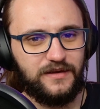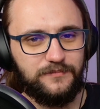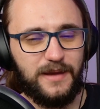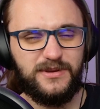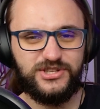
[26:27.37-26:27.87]

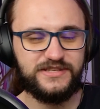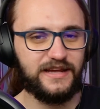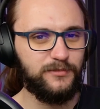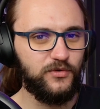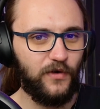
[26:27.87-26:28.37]
Maybe she's
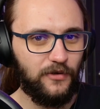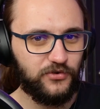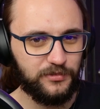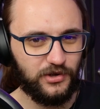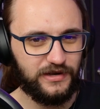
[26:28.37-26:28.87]
gonna move on
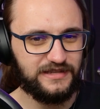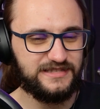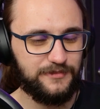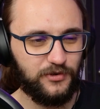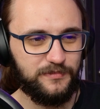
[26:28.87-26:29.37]
from Yori at
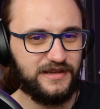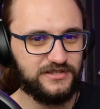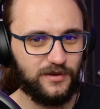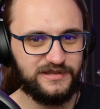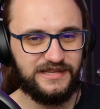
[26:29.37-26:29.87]
some point, because
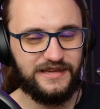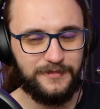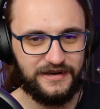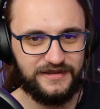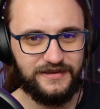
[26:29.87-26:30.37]
obviously
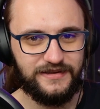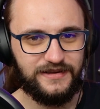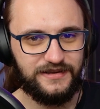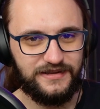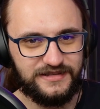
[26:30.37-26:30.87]
Himari
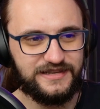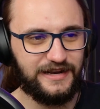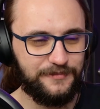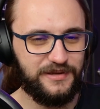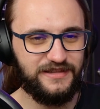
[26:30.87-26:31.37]
is
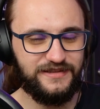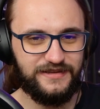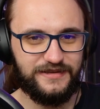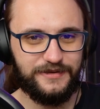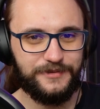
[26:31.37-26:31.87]
gonna be
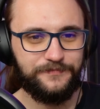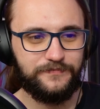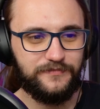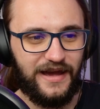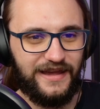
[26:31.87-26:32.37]
the
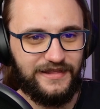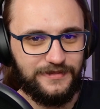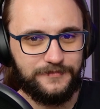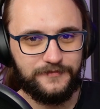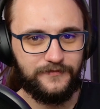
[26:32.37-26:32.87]

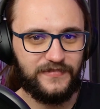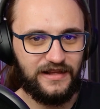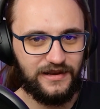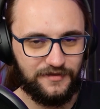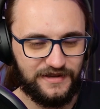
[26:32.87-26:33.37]
main
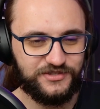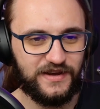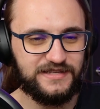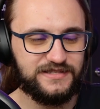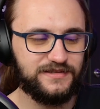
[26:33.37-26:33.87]
love
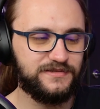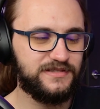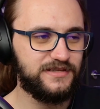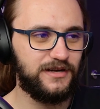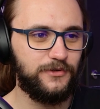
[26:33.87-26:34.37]
interest.
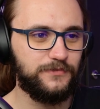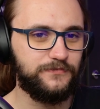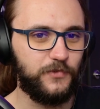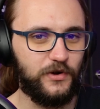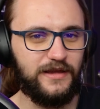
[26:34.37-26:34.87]
So,
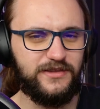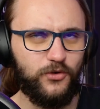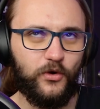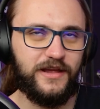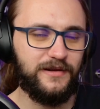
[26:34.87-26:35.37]
or like
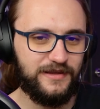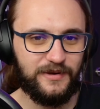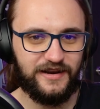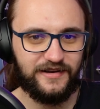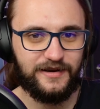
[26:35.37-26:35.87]
Yori and
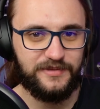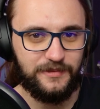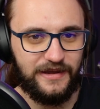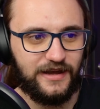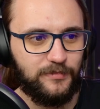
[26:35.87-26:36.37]
Himari are gonna be the
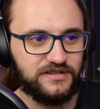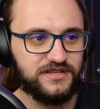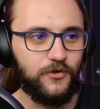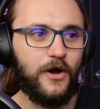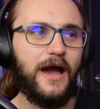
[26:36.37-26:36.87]
main couple.
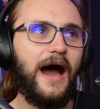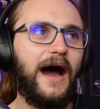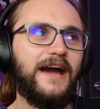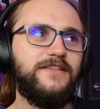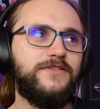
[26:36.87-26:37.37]
So
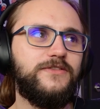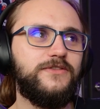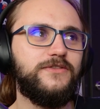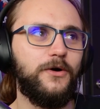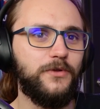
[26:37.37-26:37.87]
I
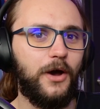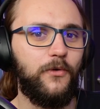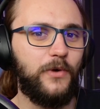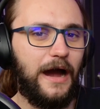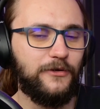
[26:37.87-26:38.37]
don't
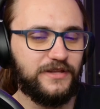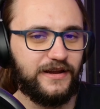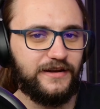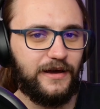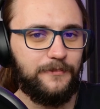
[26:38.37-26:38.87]
know how they're
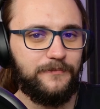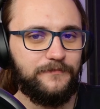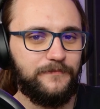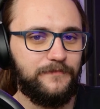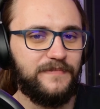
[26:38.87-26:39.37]
gonna
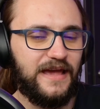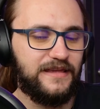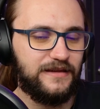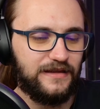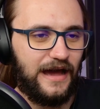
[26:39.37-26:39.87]

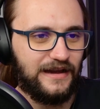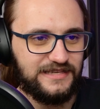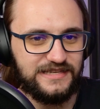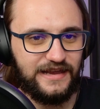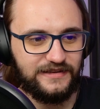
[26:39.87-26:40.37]
make
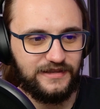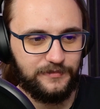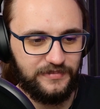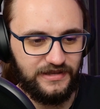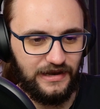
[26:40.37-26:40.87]
Aki's character
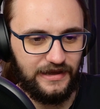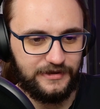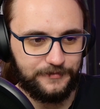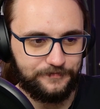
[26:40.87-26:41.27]
be like